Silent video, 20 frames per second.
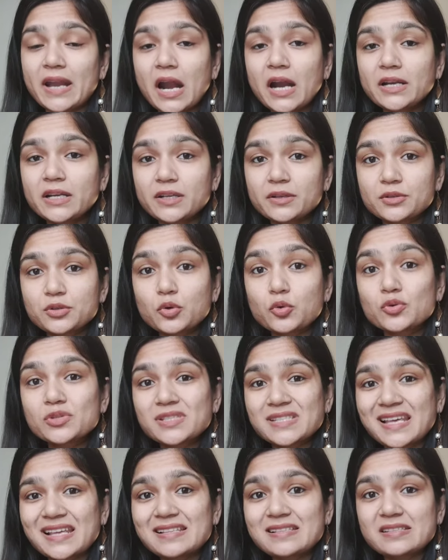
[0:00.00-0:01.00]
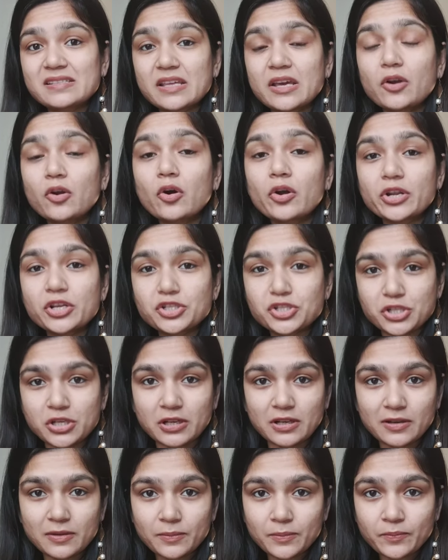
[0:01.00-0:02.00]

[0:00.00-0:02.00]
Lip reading: artist who sells their original.